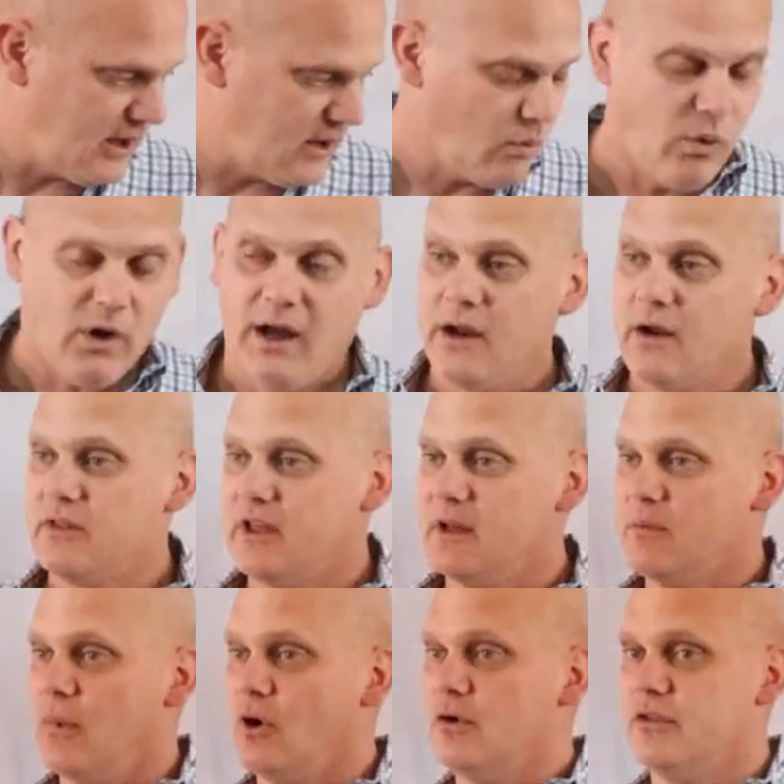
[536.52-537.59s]
And why are
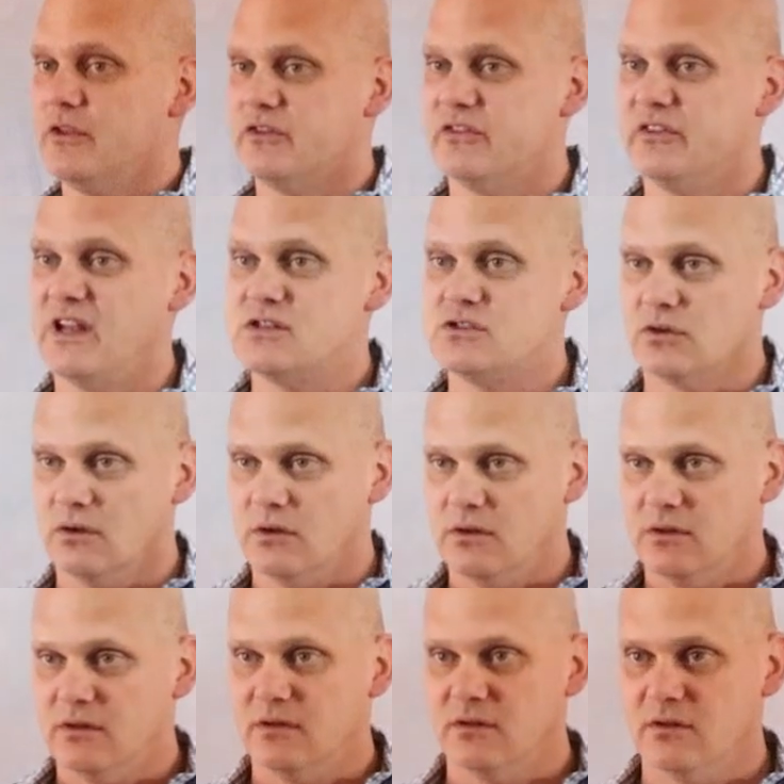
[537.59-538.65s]
they both essential?
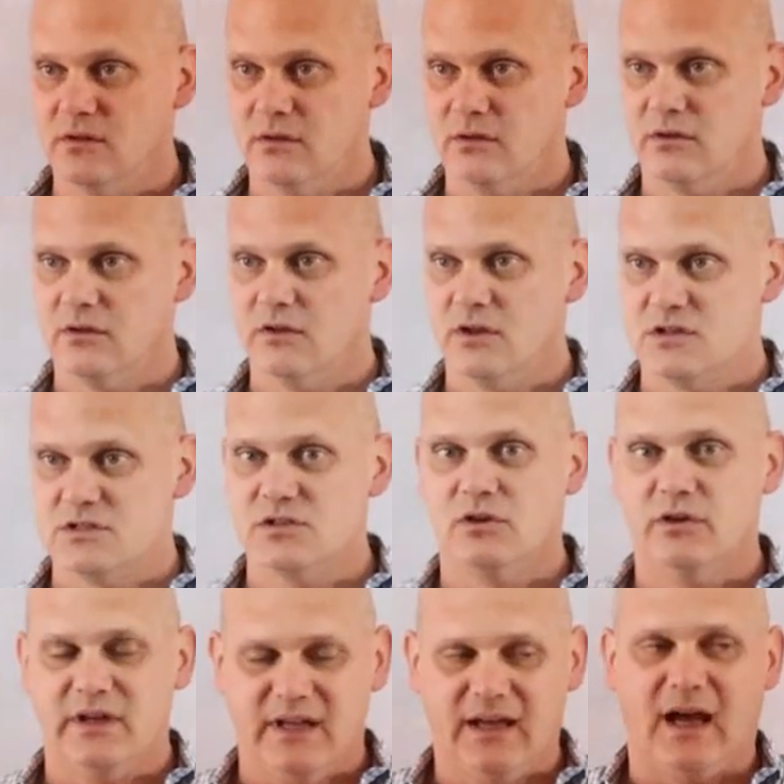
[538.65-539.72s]

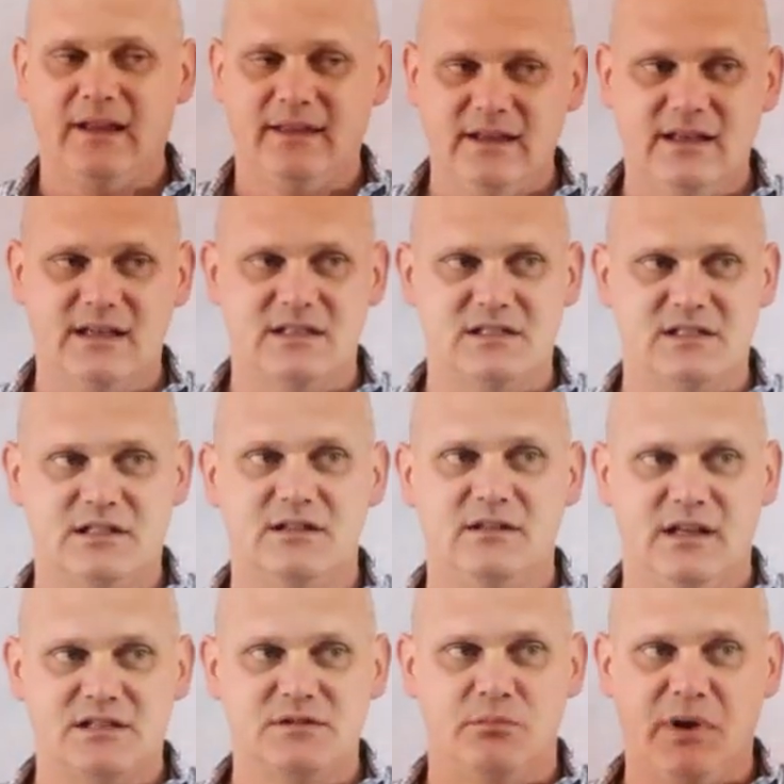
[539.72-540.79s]
So I think it's
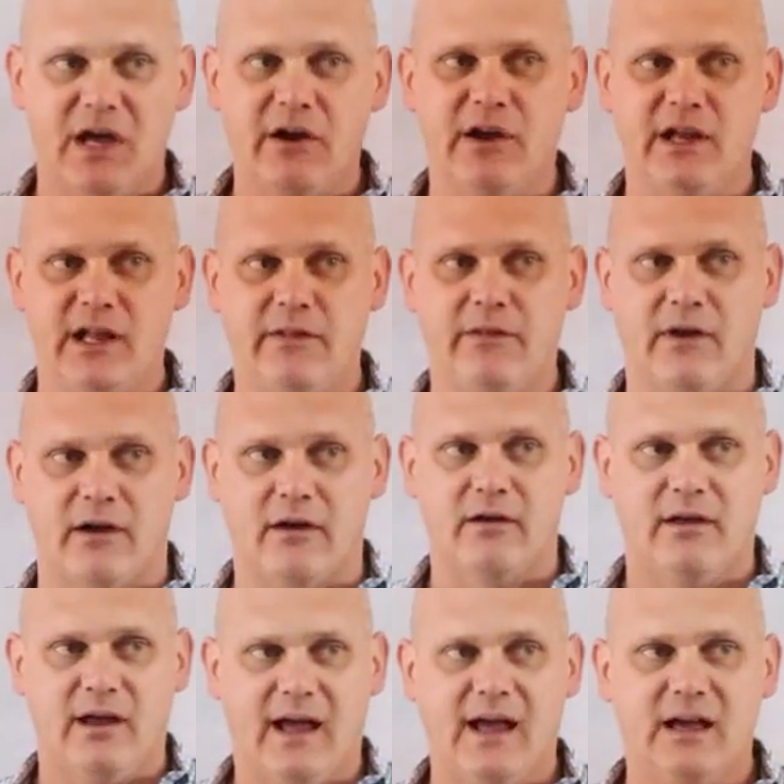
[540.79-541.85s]
it's buried in
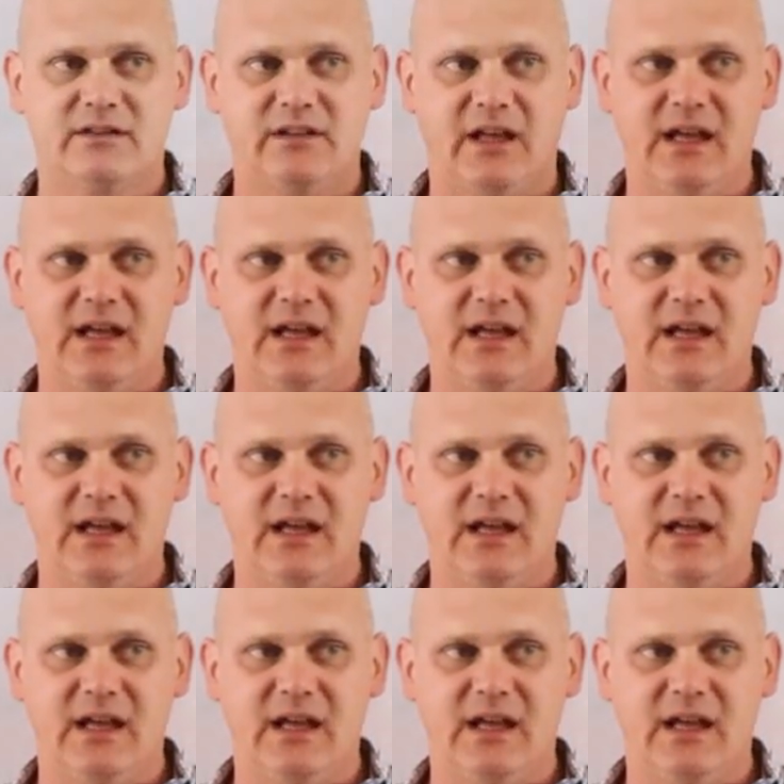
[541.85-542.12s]
there. Acts